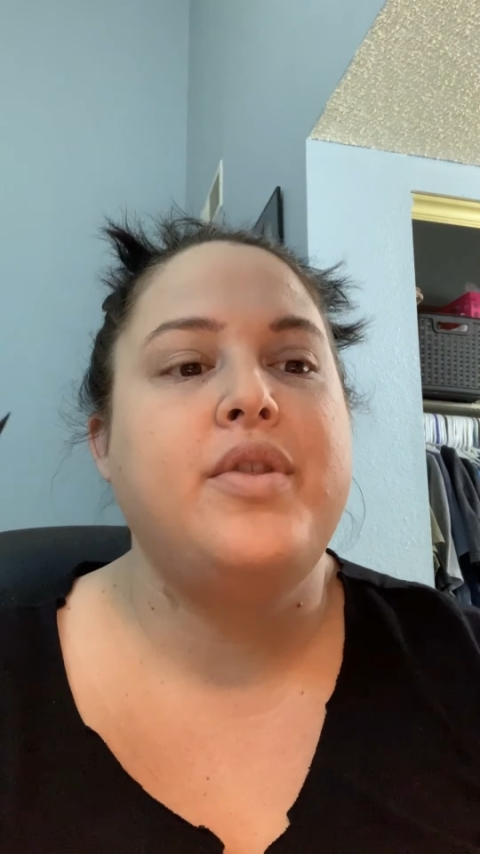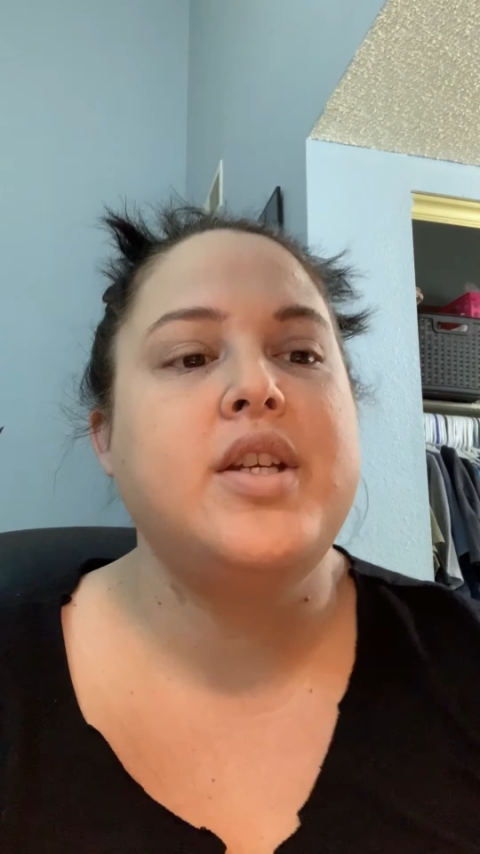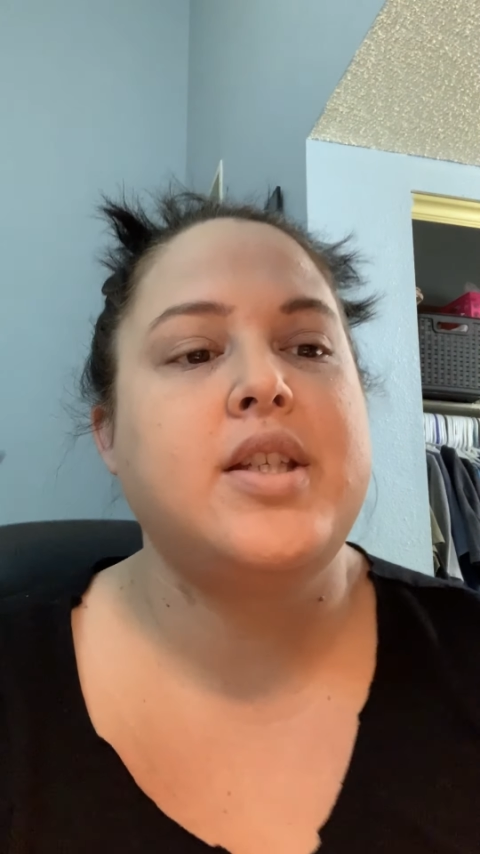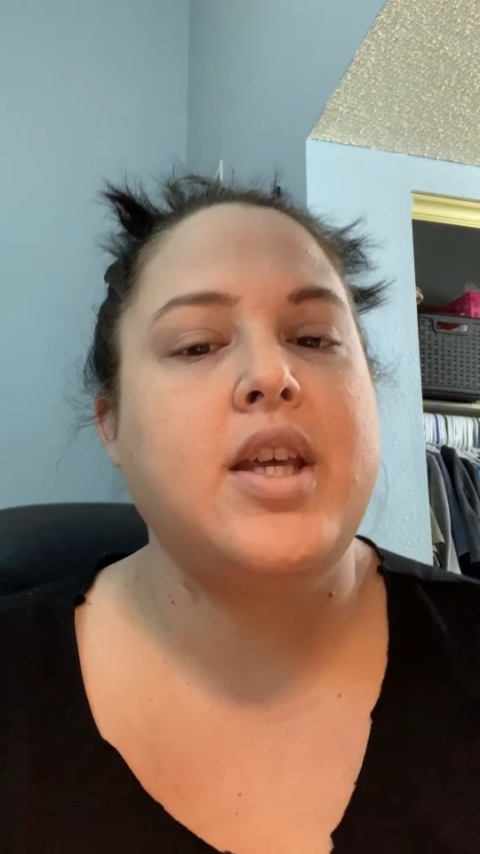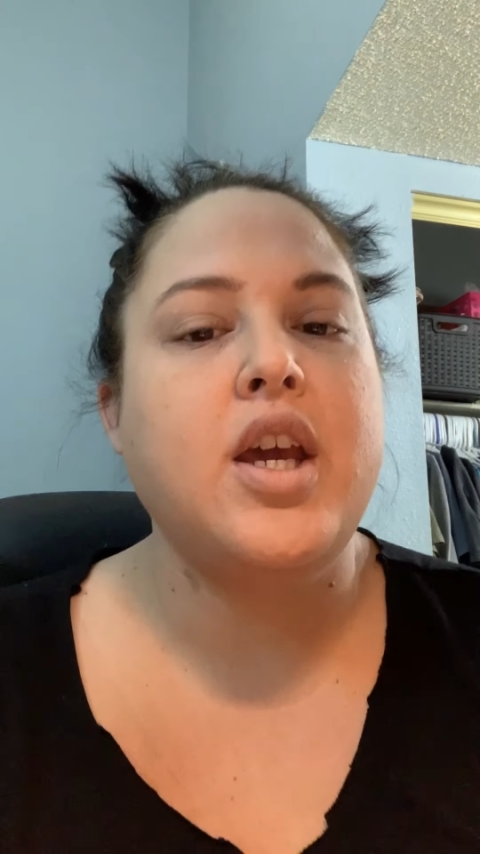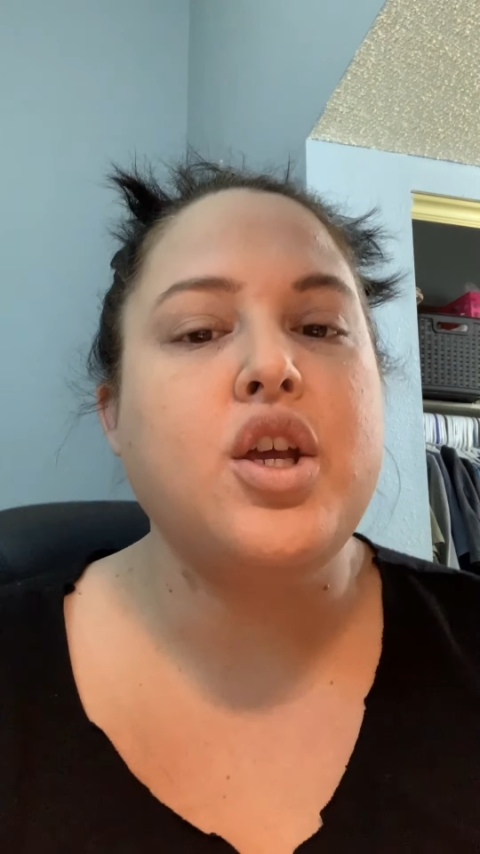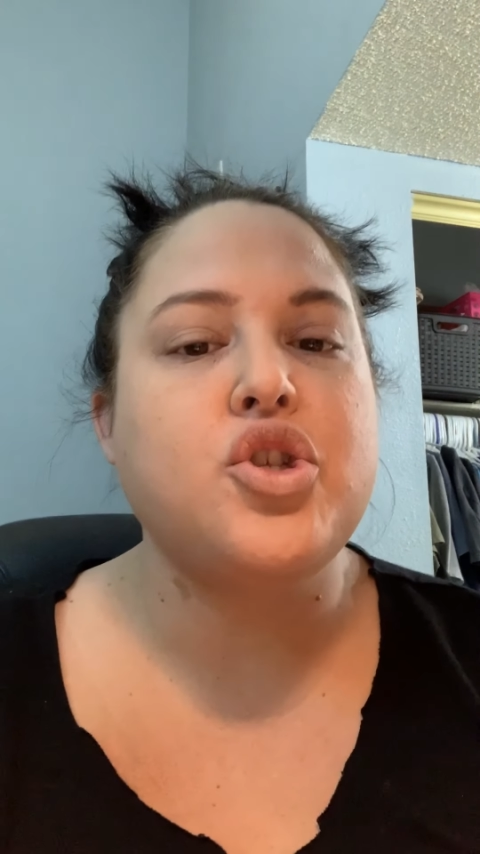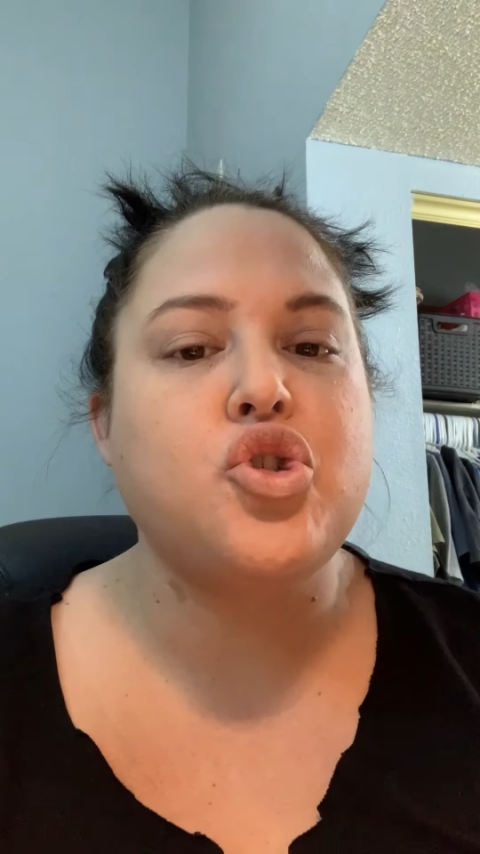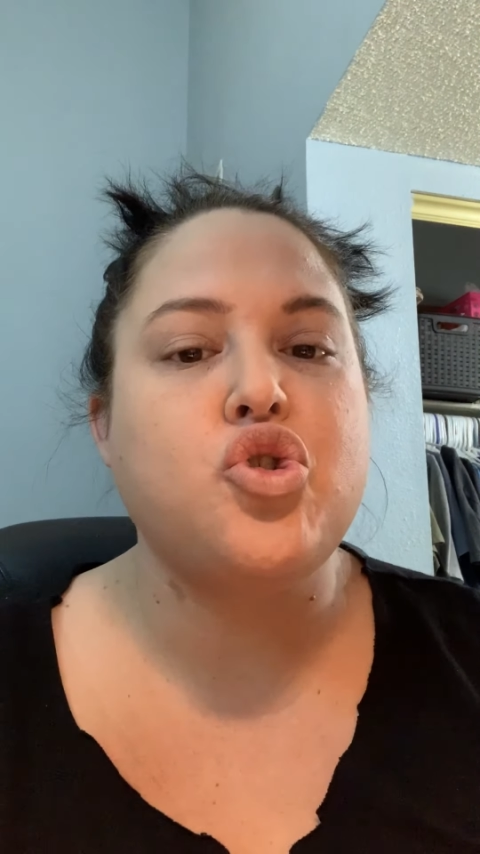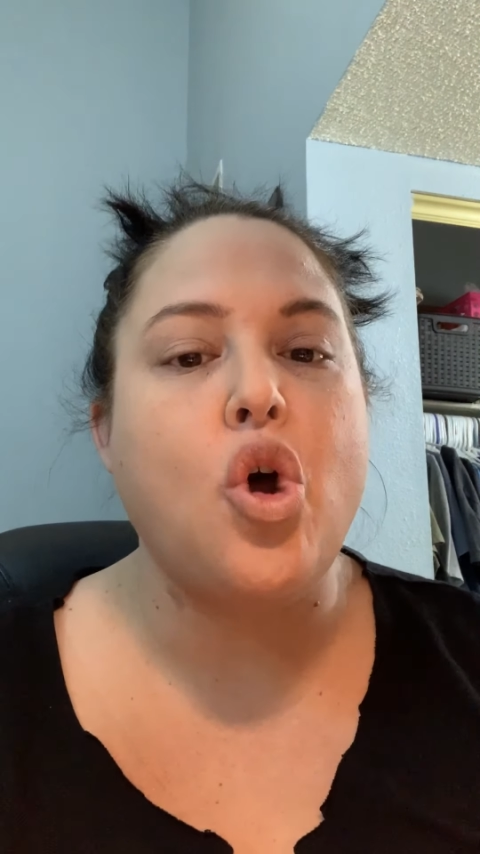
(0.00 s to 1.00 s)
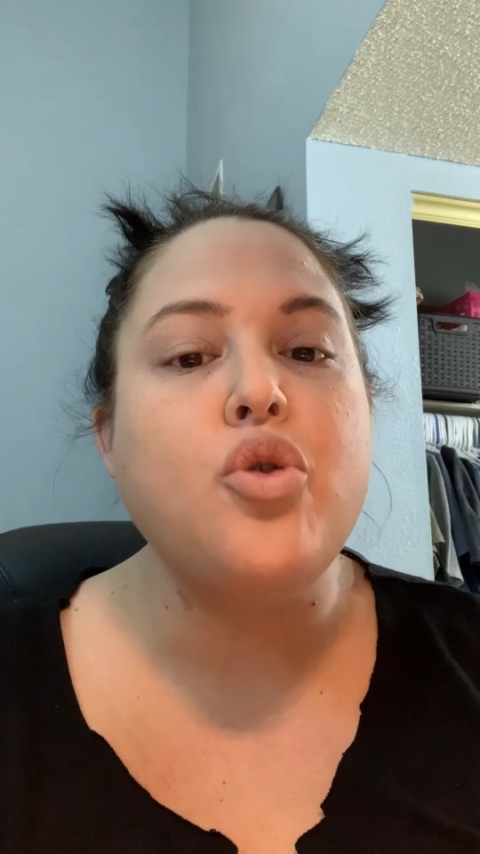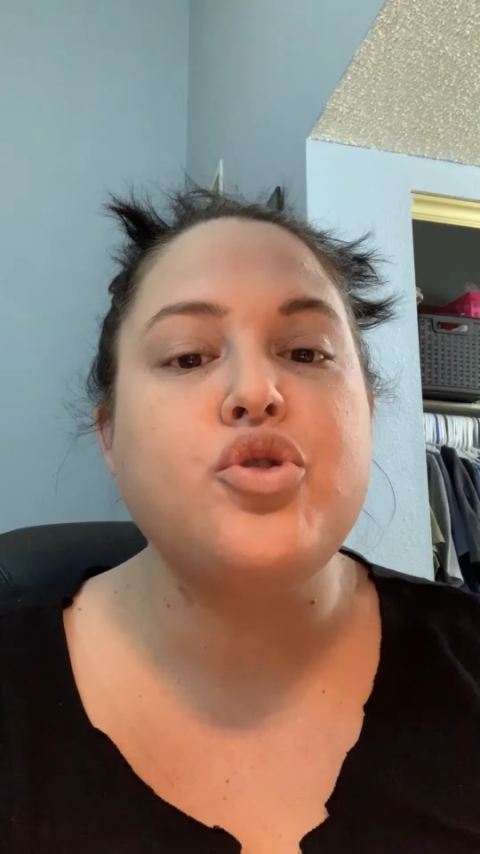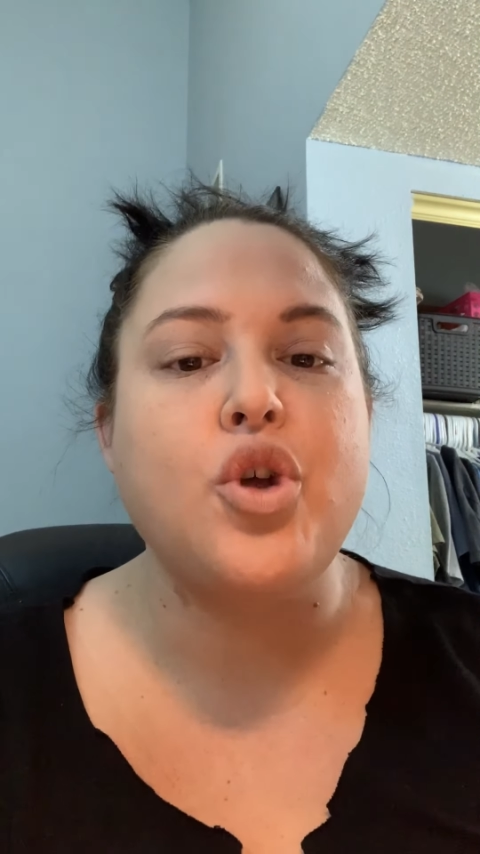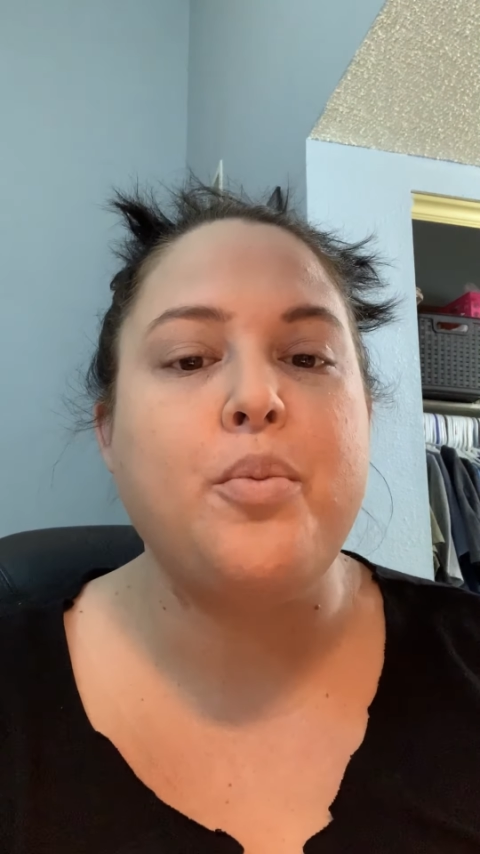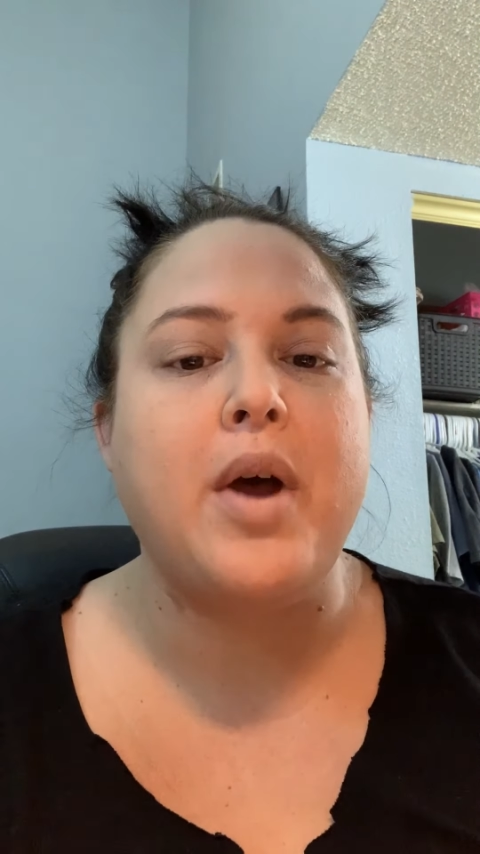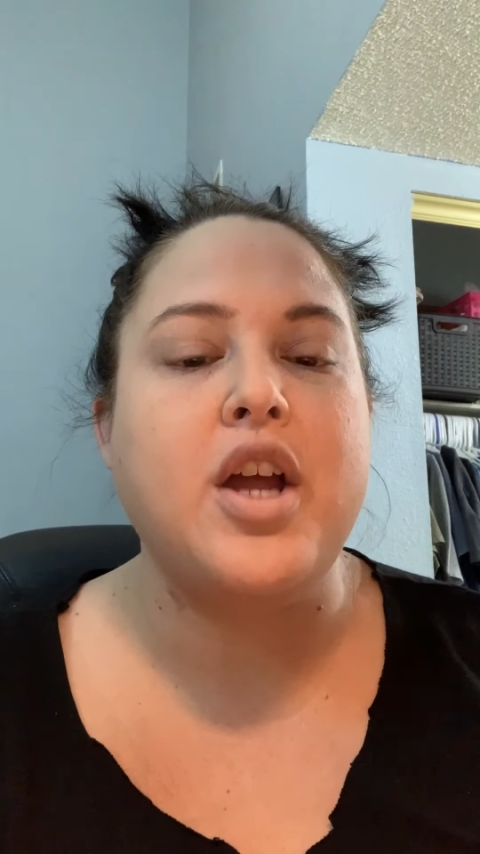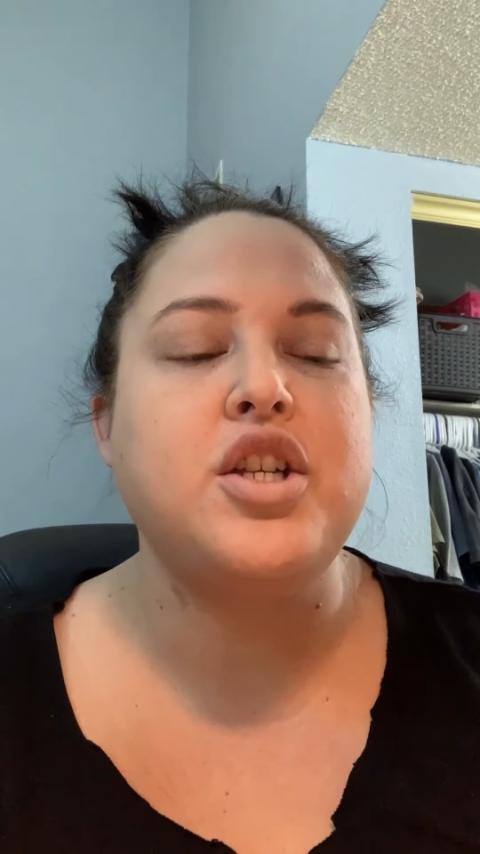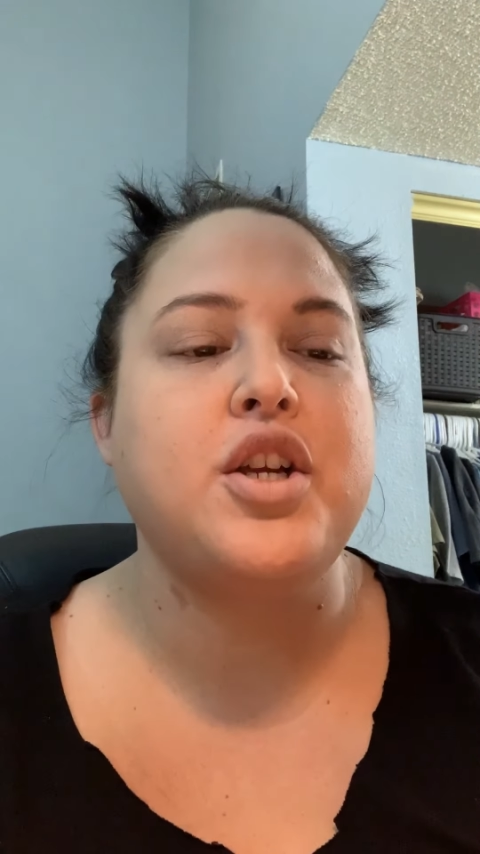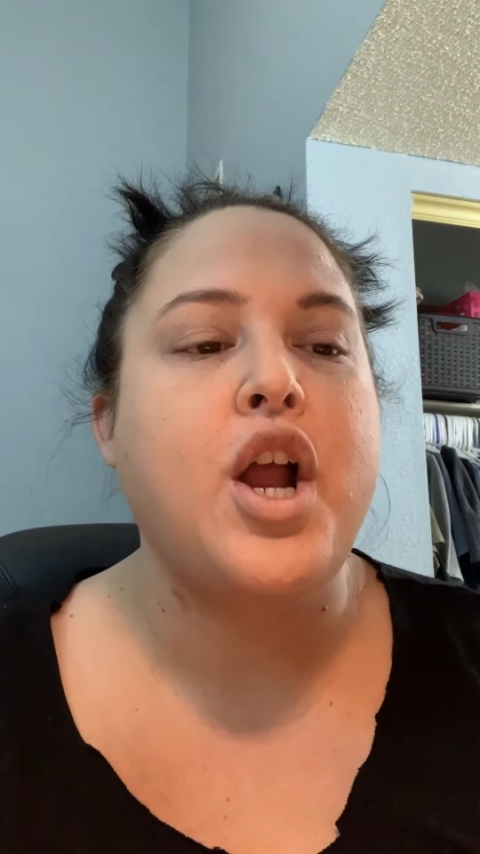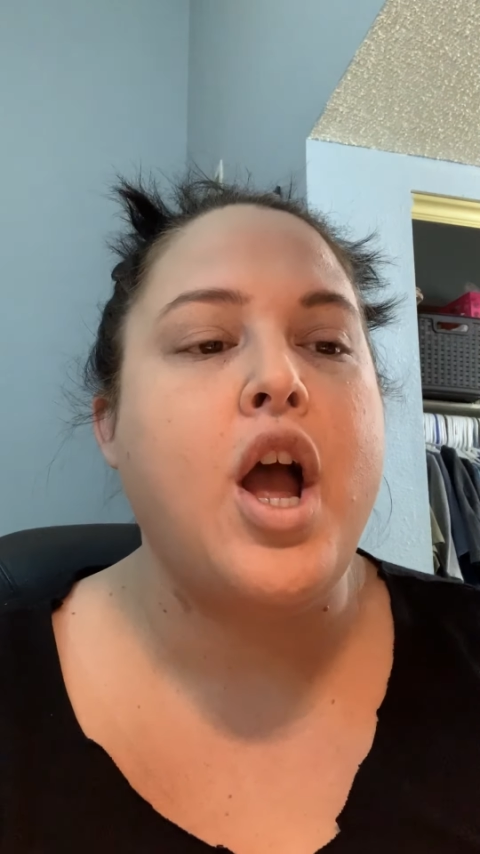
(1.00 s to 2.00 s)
this thing so much.